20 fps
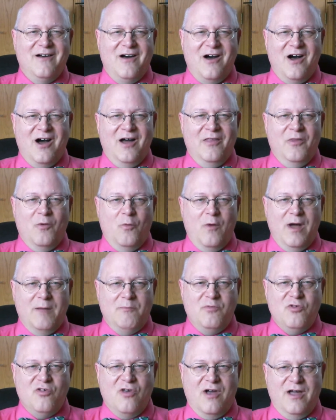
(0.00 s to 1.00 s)
on the
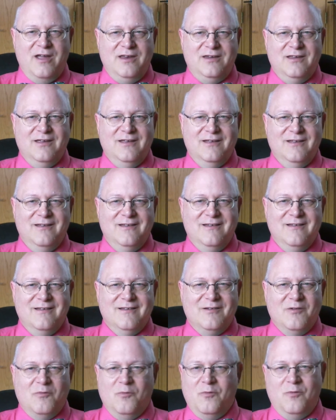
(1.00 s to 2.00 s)
website,
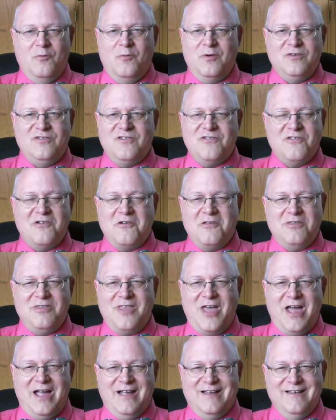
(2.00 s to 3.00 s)
which is a good thing.